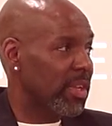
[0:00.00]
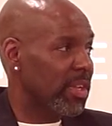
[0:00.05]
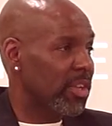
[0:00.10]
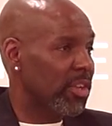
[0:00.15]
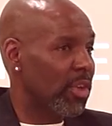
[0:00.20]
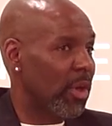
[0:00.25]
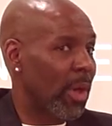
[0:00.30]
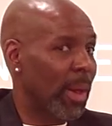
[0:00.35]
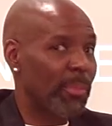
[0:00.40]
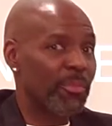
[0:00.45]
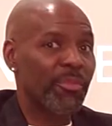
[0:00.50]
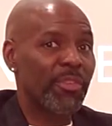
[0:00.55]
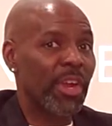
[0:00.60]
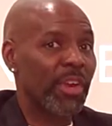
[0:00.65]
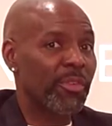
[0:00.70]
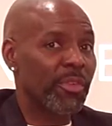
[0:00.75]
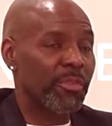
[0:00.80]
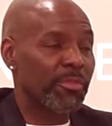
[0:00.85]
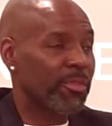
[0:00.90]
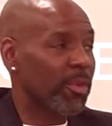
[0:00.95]
I'm
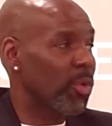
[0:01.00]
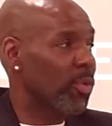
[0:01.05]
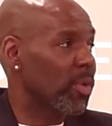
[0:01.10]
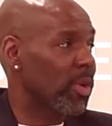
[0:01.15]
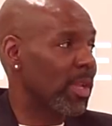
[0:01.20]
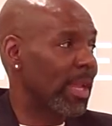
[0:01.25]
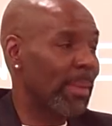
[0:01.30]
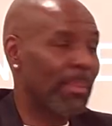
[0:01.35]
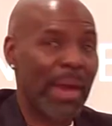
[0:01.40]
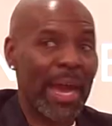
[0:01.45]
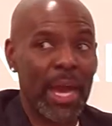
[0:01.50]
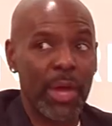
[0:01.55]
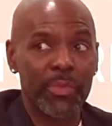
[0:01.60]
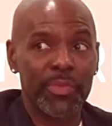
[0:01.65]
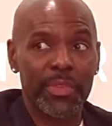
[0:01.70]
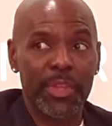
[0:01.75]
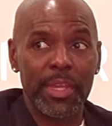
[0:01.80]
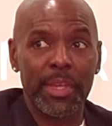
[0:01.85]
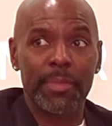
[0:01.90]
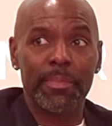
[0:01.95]
very vocal, I'm
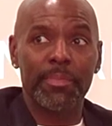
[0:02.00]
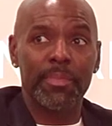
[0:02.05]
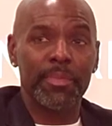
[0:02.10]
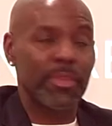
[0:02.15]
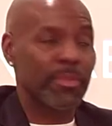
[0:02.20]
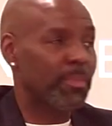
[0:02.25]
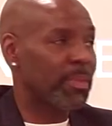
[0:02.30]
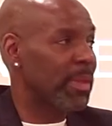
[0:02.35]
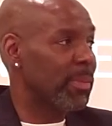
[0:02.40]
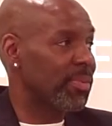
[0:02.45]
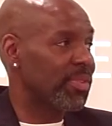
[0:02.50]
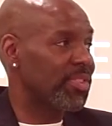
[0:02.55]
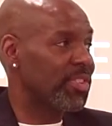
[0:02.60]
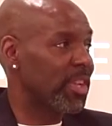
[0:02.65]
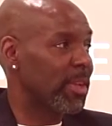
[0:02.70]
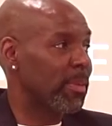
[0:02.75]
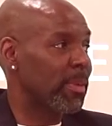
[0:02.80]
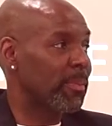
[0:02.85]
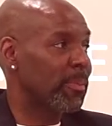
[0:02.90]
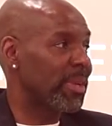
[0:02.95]
out there, people
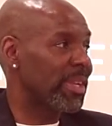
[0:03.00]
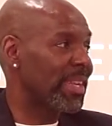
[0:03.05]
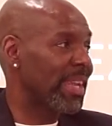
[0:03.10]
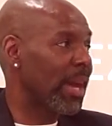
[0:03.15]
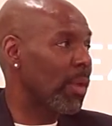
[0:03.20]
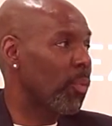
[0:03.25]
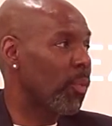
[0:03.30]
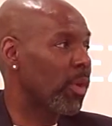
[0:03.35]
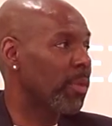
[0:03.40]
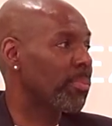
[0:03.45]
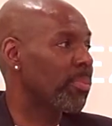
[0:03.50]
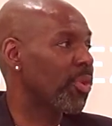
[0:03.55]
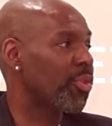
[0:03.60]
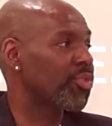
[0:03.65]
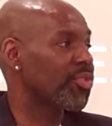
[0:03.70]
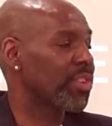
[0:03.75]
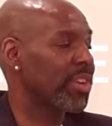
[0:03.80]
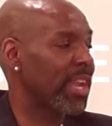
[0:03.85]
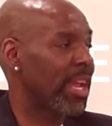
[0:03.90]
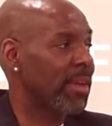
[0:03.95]
see me, but not one
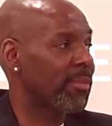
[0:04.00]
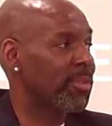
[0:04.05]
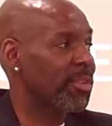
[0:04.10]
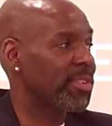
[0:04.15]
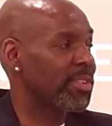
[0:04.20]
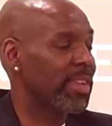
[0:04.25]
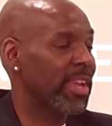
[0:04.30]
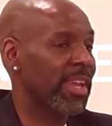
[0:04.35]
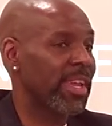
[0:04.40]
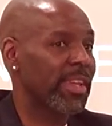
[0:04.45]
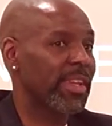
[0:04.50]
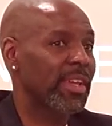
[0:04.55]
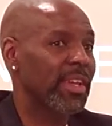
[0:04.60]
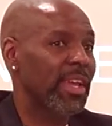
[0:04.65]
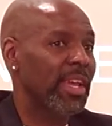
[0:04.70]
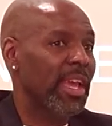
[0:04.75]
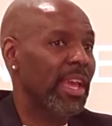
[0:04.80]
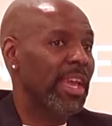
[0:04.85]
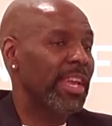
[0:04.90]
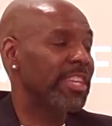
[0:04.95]
person could ever say,
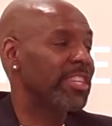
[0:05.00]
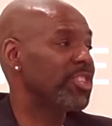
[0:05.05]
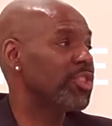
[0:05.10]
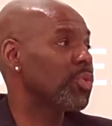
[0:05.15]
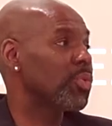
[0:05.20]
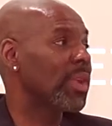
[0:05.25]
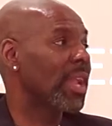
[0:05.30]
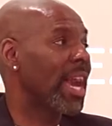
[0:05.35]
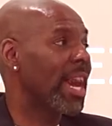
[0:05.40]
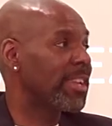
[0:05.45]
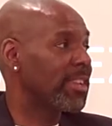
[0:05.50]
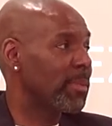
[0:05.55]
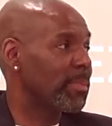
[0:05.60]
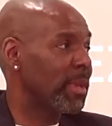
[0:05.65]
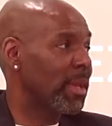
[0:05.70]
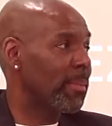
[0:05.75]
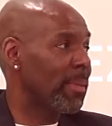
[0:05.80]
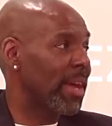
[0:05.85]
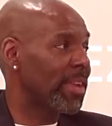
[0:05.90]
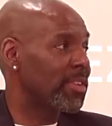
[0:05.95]
hey, Jude lied to me
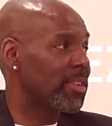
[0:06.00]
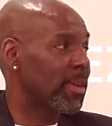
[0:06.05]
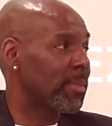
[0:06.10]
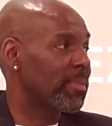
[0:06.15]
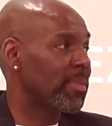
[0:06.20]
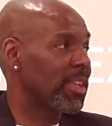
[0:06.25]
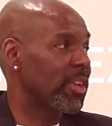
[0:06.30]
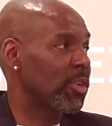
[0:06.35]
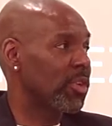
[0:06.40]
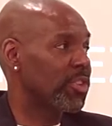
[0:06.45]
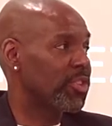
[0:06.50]
about something, or